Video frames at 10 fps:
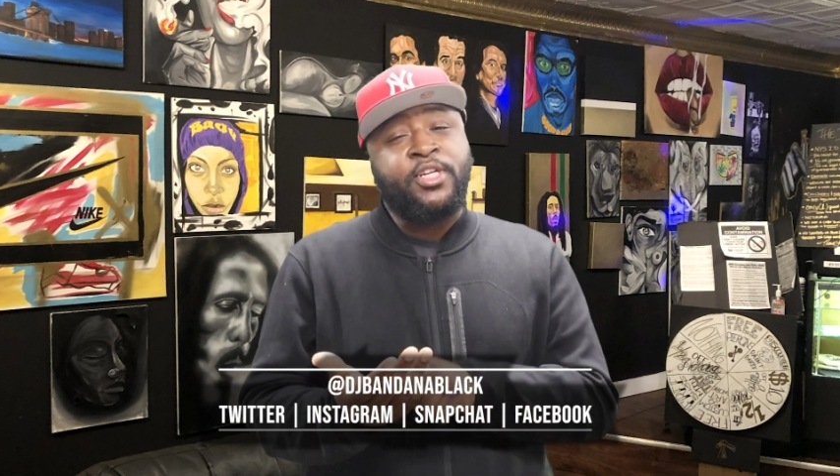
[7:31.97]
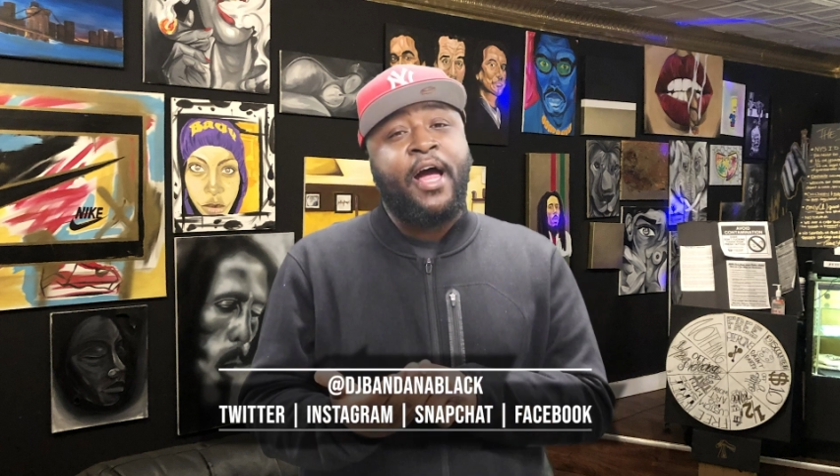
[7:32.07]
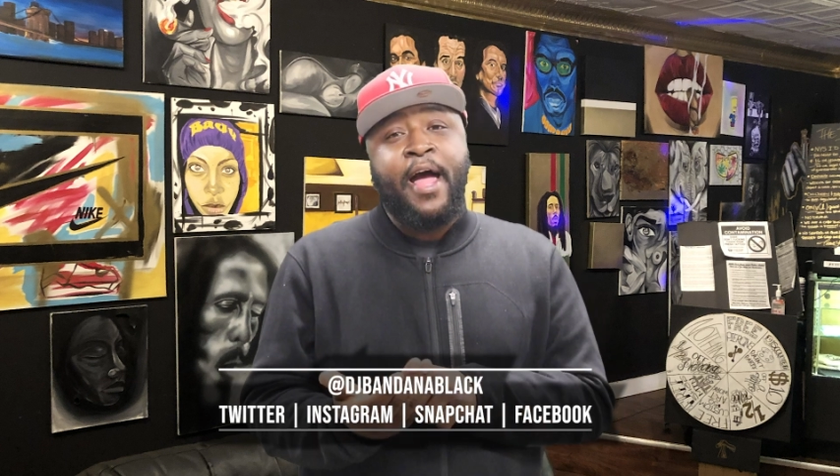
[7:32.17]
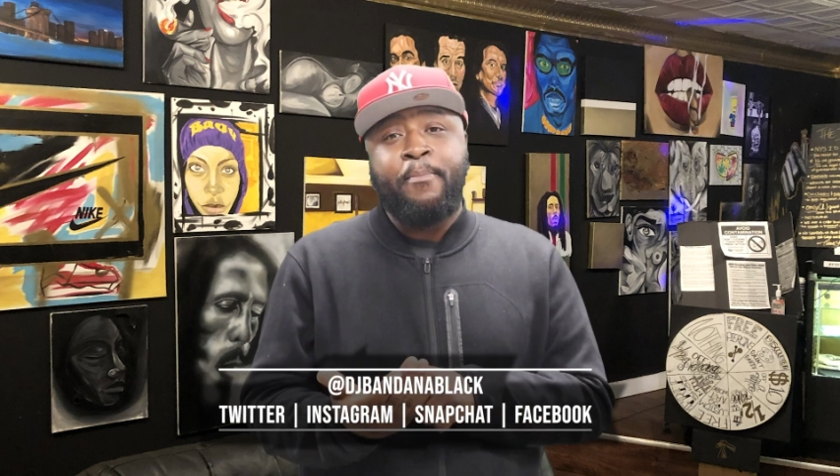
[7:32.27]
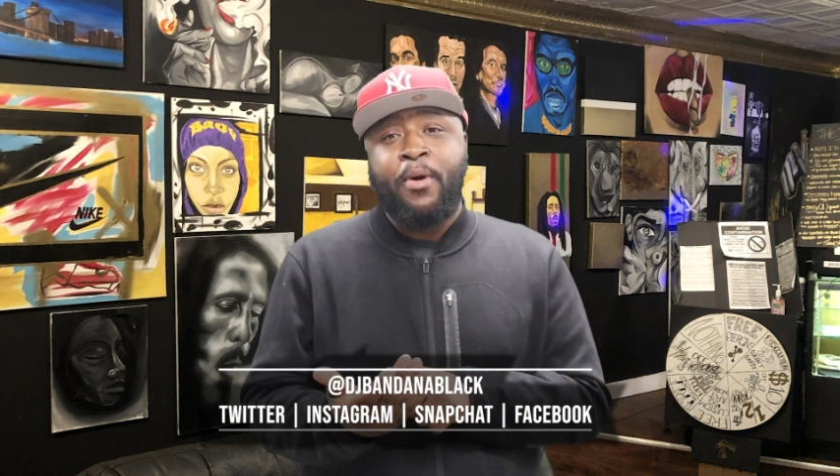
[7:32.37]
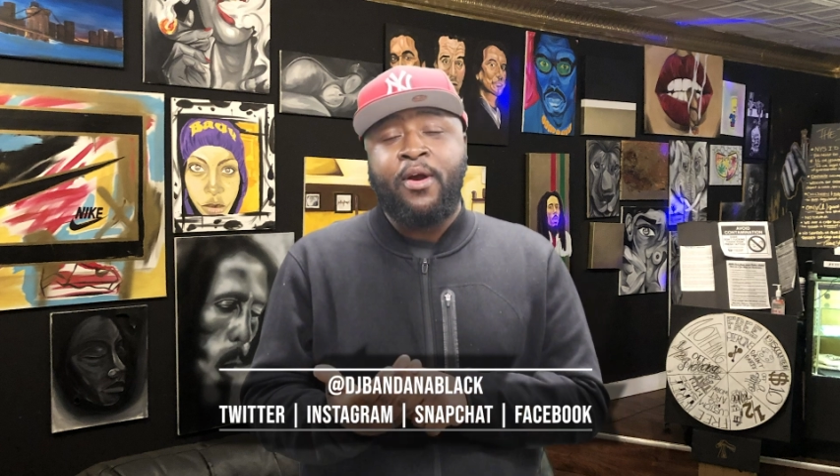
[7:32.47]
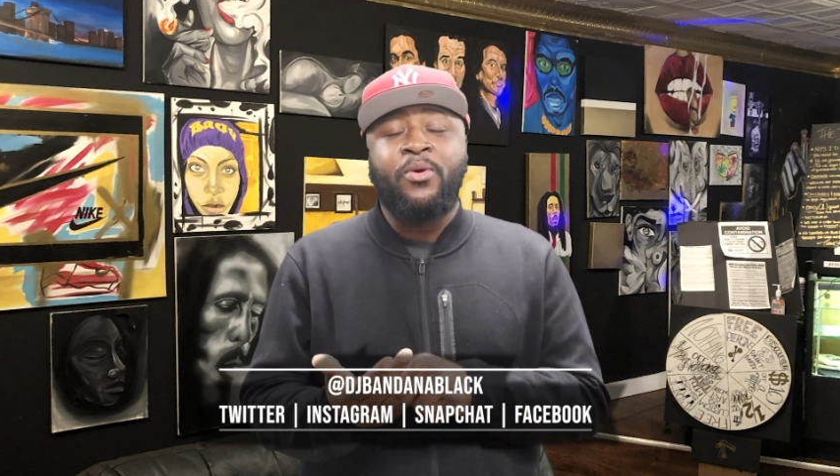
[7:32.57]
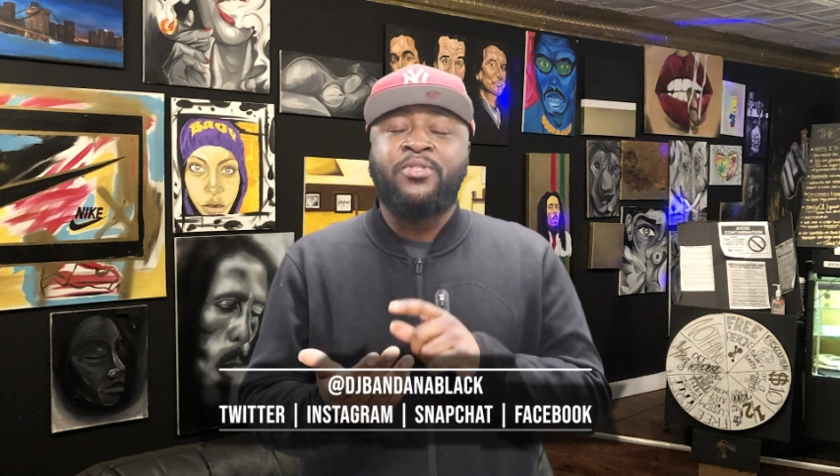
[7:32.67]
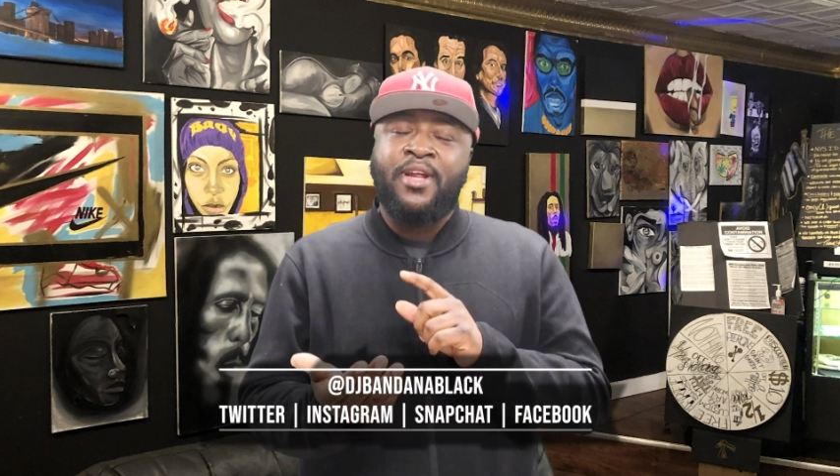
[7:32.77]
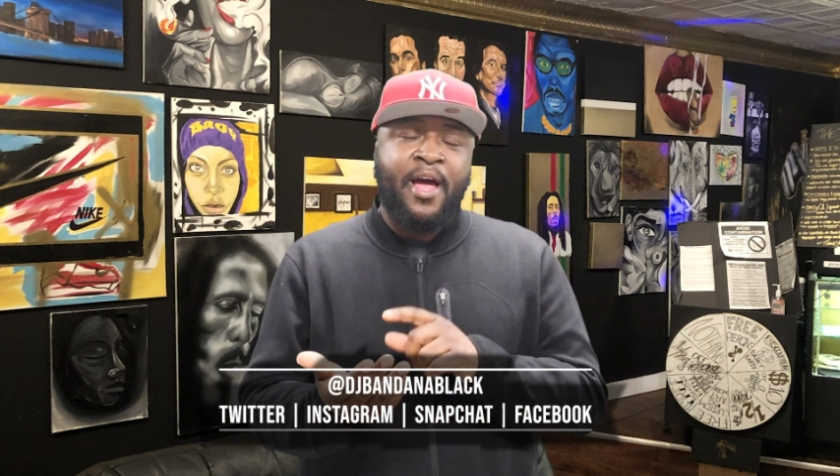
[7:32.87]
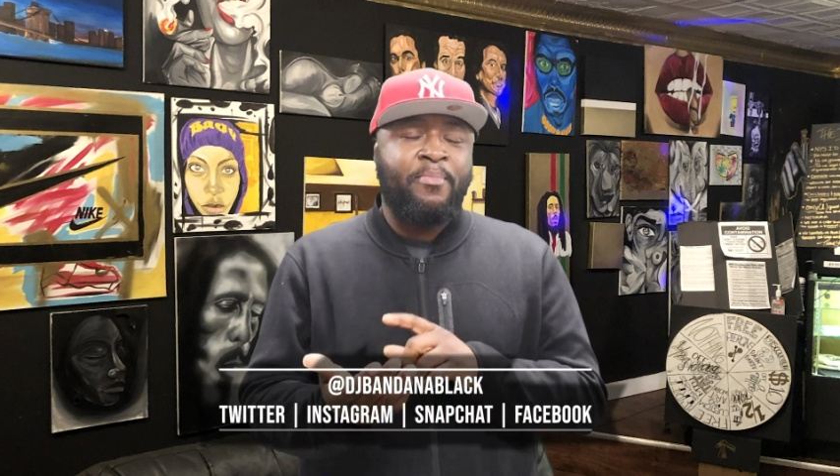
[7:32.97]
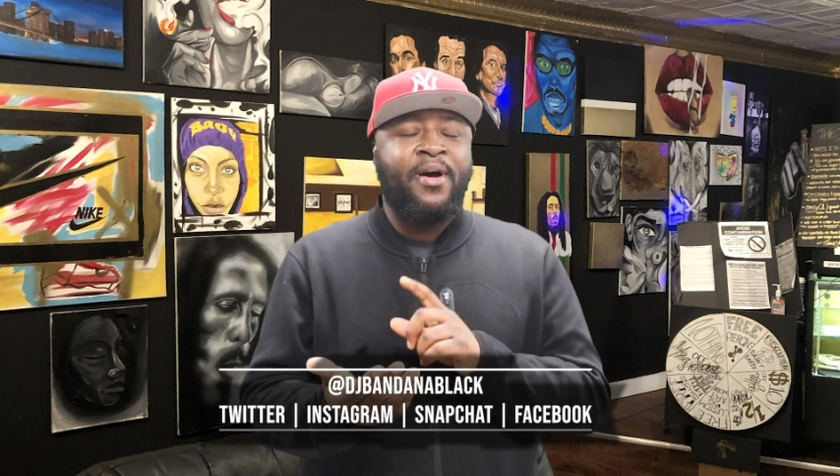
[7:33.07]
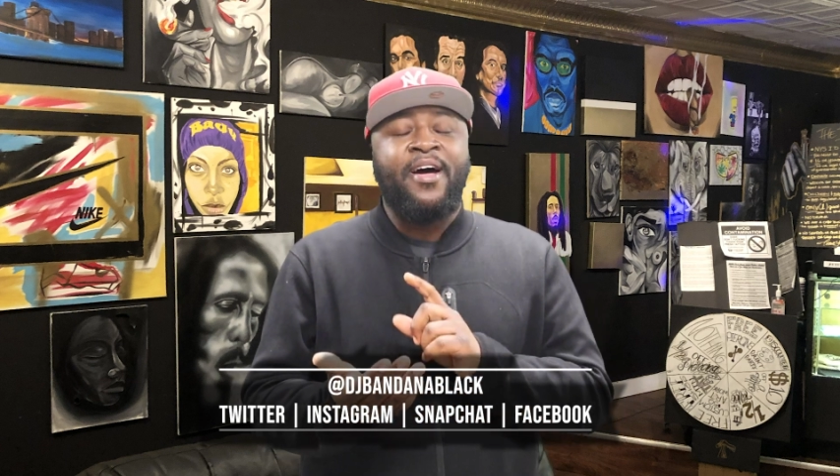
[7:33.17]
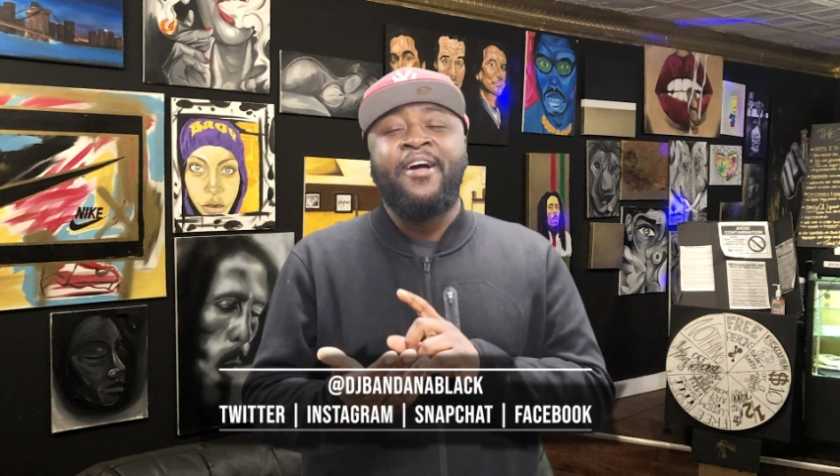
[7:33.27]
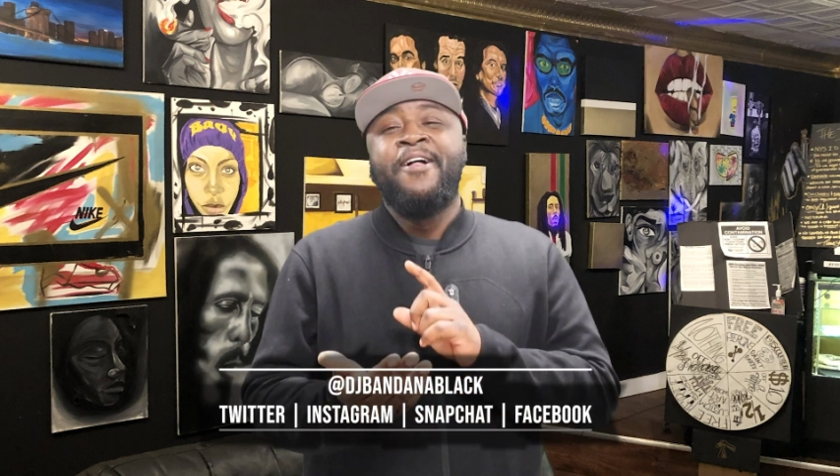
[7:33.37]

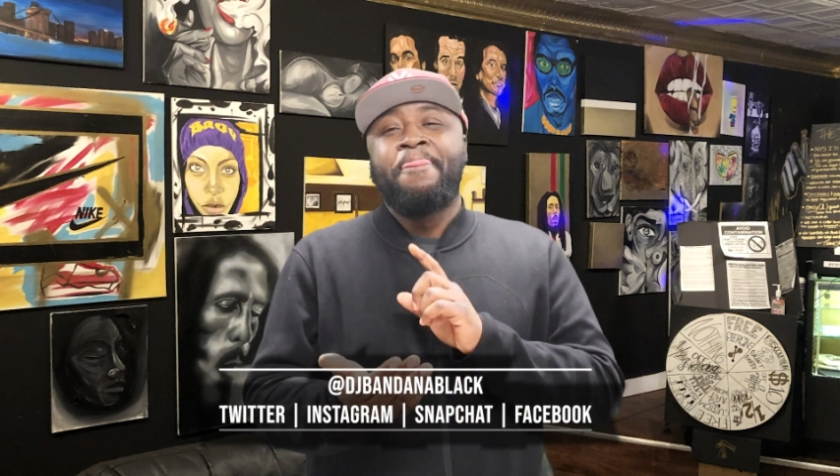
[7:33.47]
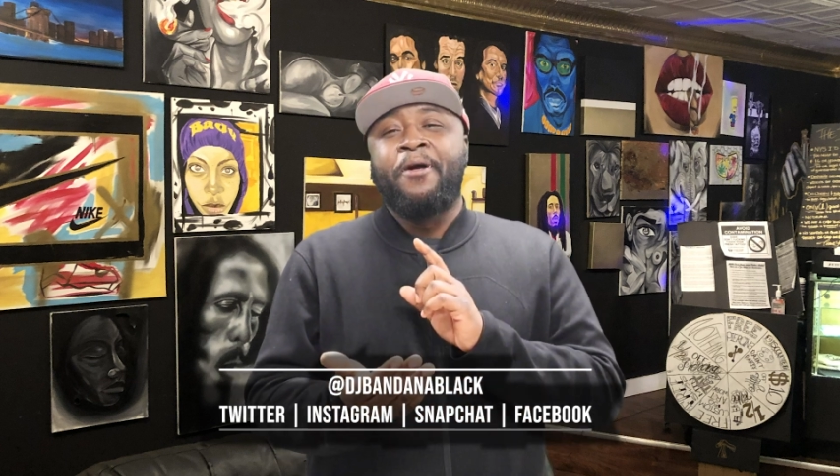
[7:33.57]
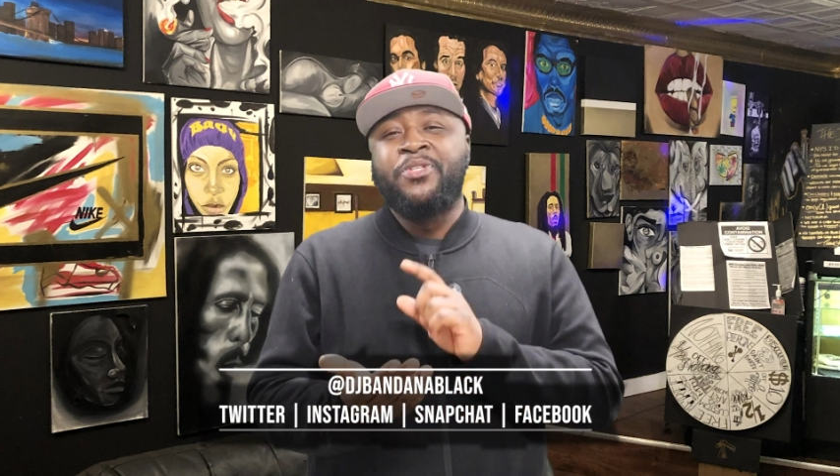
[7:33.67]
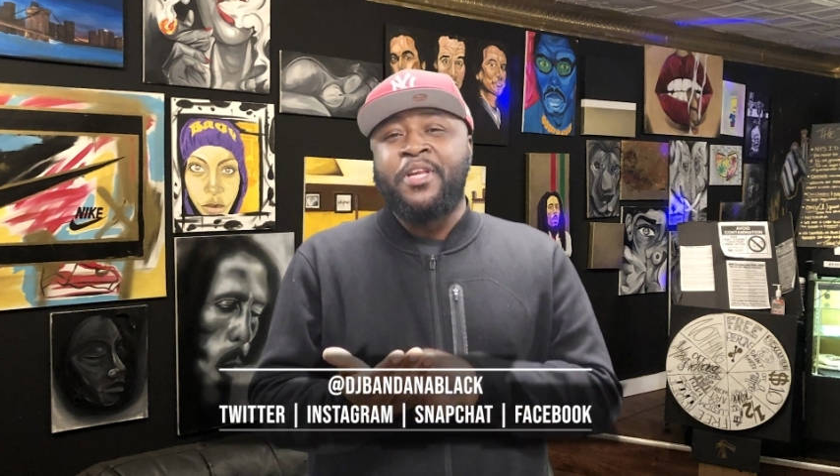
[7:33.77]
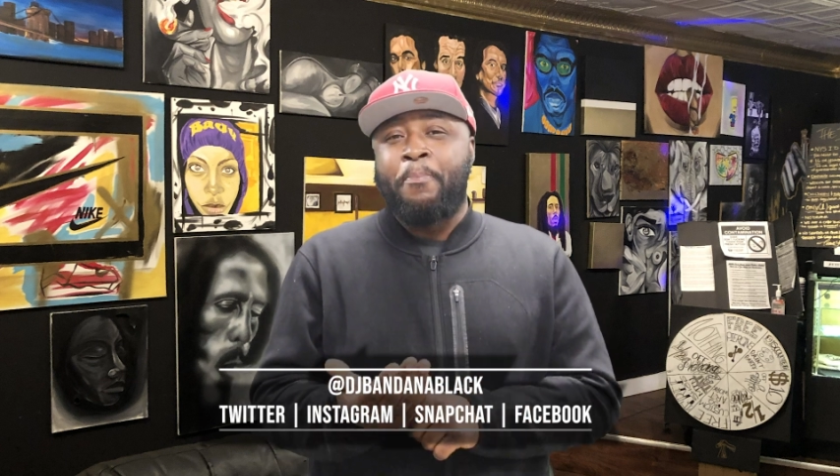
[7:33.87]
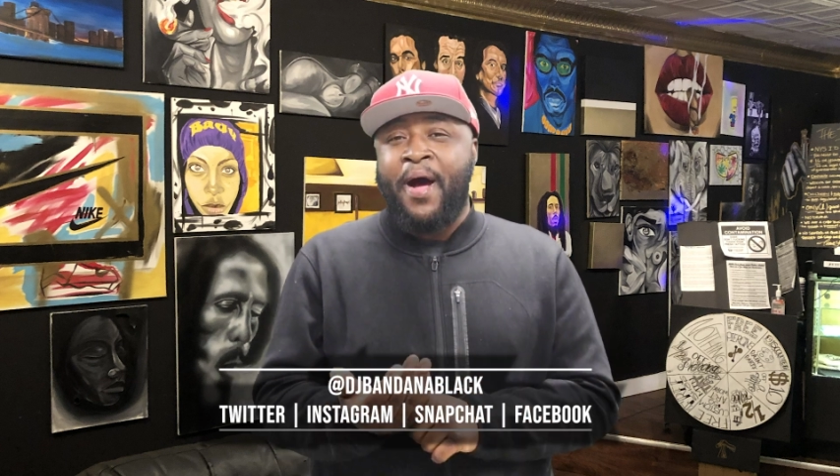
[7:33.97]
the